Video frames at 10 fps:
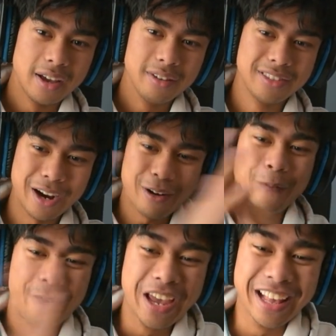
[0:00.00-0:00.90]
Their
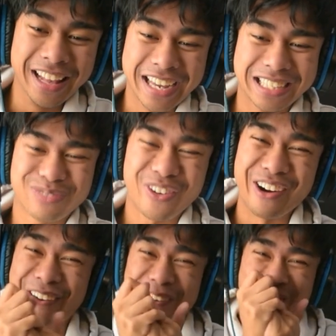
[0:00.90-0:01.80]
feelings,
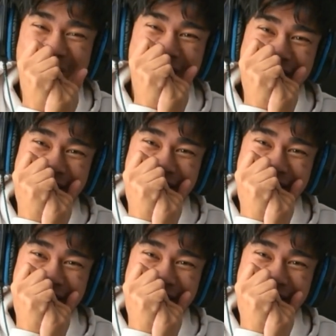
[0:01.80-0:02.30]
bro!